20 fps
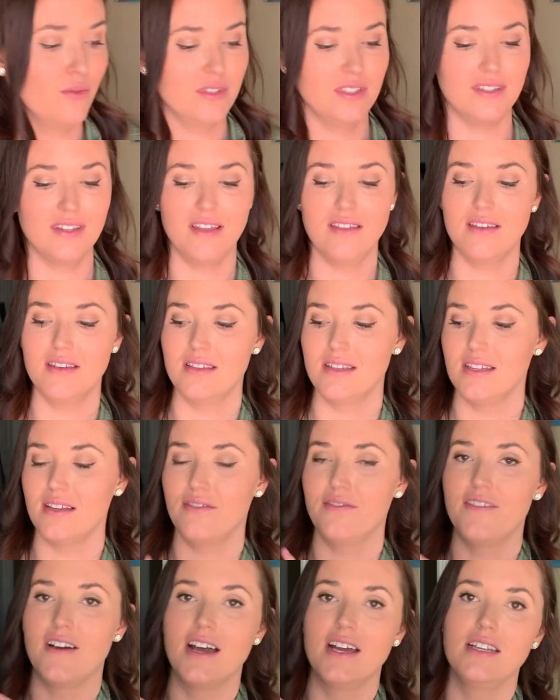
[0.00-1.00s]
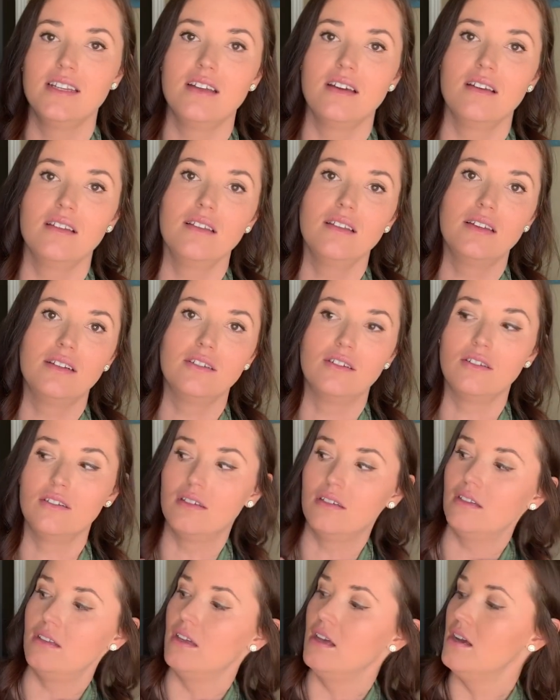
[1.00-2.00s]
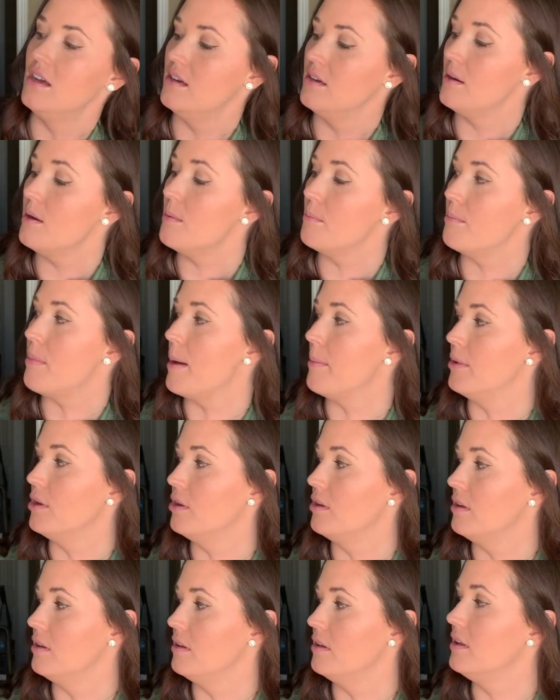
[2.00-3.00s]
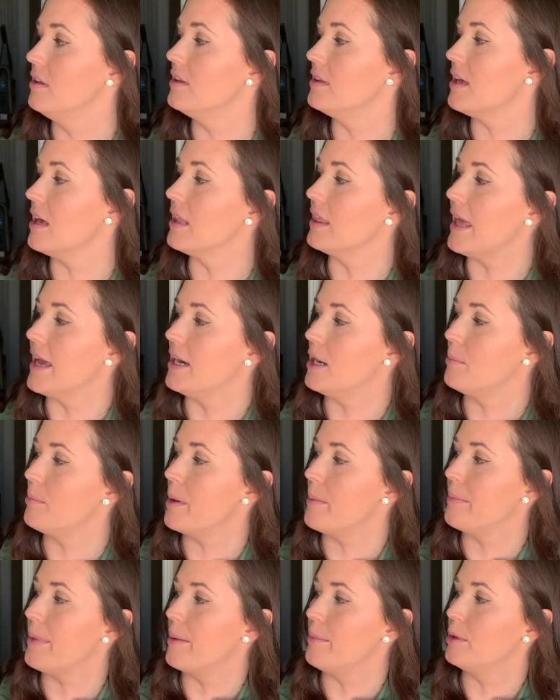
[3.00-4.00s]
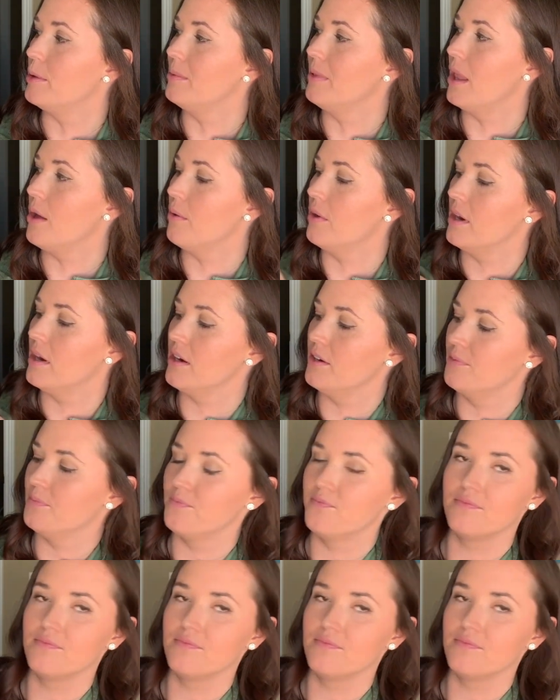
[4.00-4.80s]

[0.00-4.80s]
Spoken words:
was this fun little bubble, light up bubble blower,